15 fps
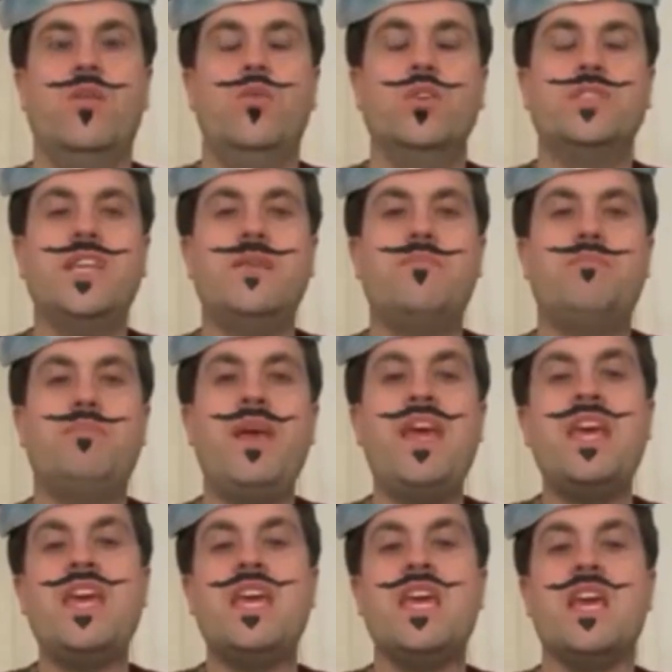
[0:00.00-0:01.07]
Was it
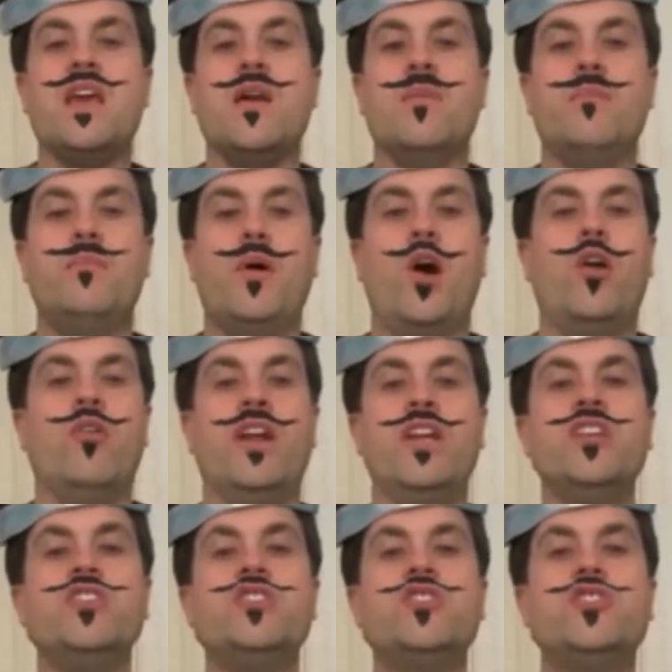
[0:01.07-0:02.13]
B,
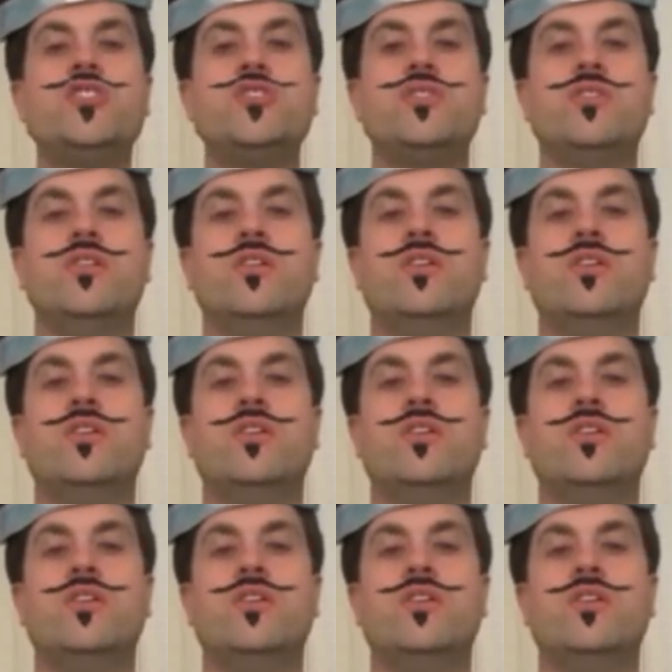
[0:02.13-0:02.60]
porridge?